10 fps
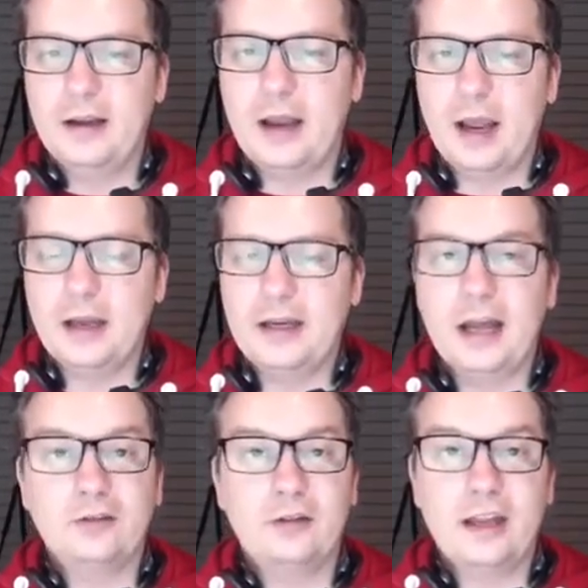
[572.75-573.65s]
And
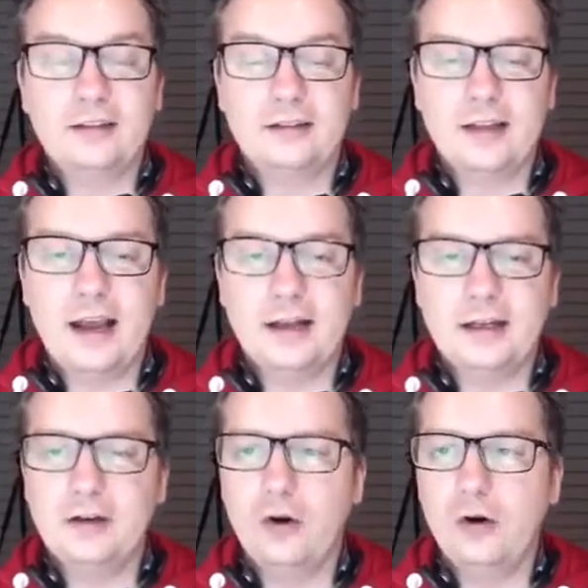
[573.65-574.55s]
now to get
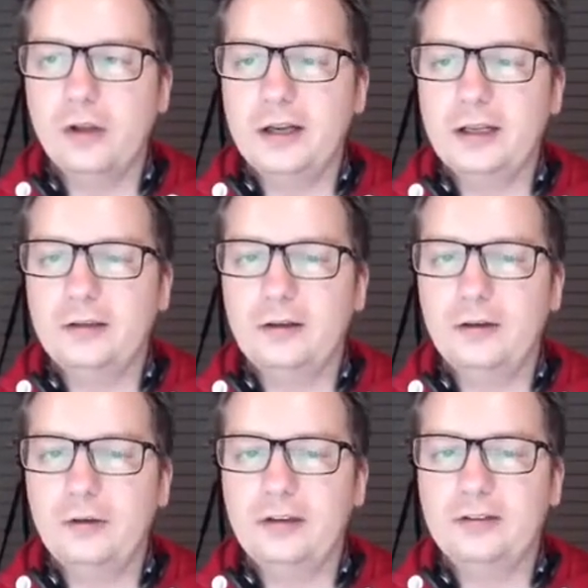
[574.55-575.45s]
started, all I need to
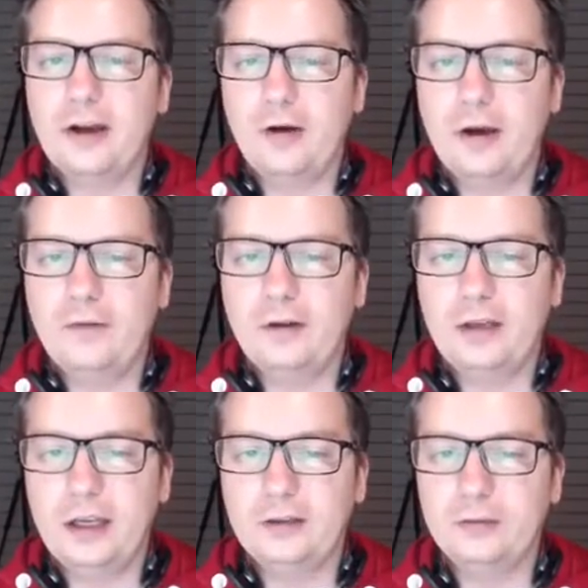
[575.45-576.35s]
do is go over
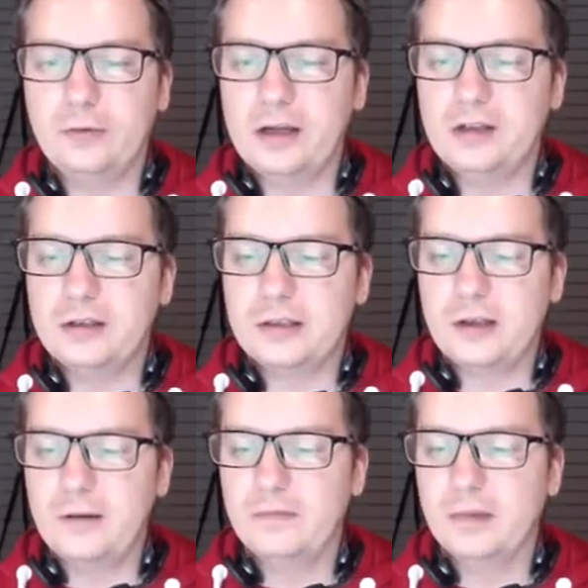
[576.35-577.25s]
here to register.